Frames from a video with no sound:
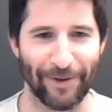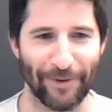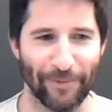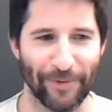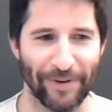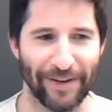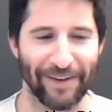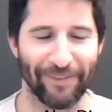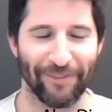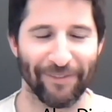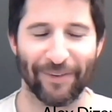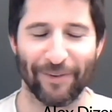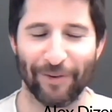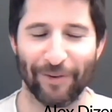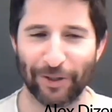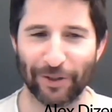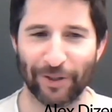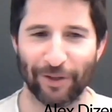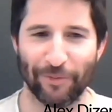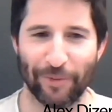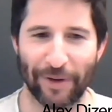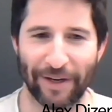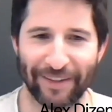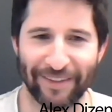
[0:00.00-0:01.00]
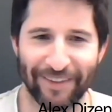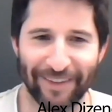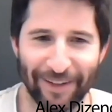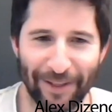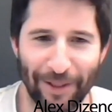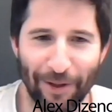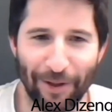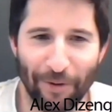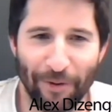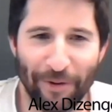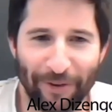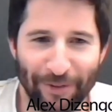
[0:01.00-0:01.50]
We have quite a
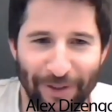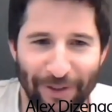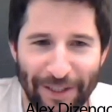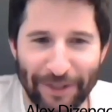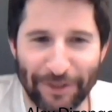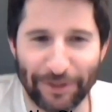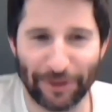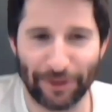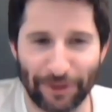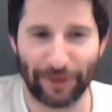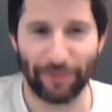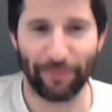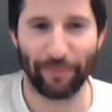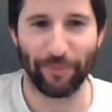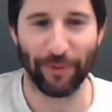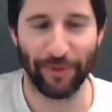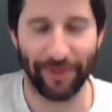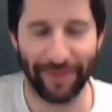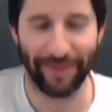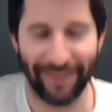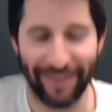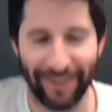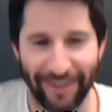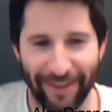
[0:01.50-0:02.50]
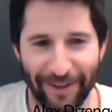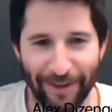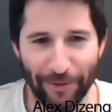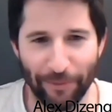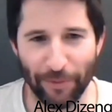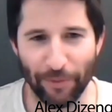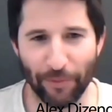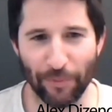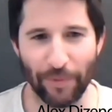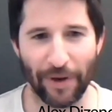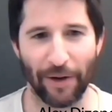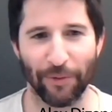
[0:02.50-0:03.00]
long relationship with
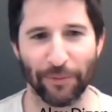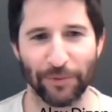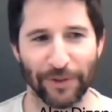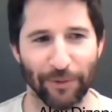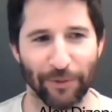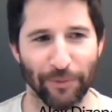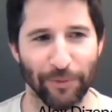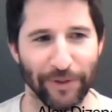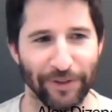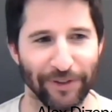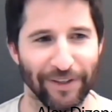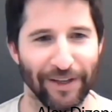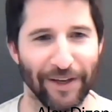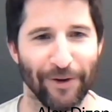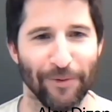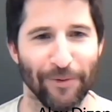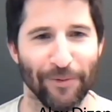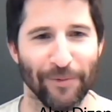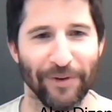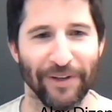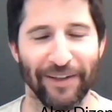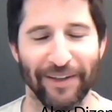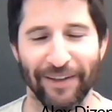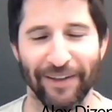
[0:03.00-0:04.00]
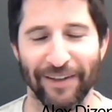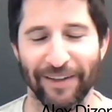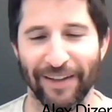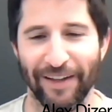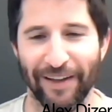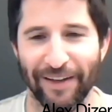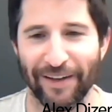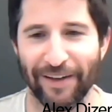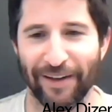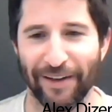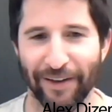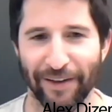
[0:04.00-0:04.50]
Wowza. We're now
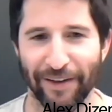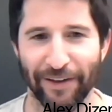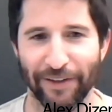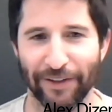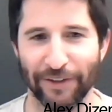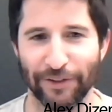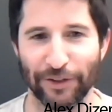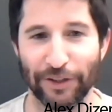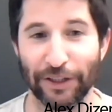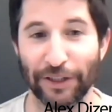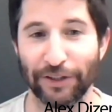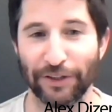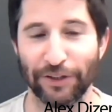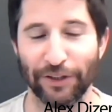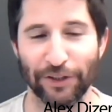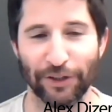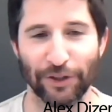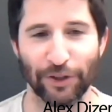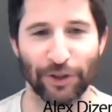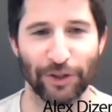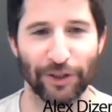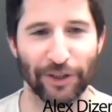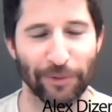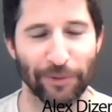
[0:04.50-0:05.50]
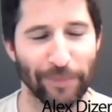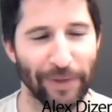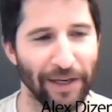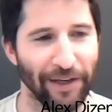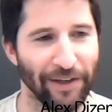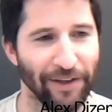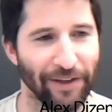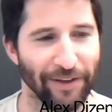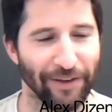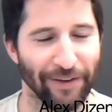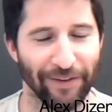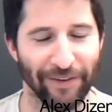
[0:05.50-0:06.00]
like 6 years in the
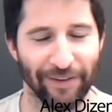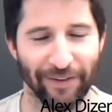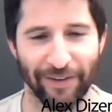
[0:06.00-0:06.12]
making.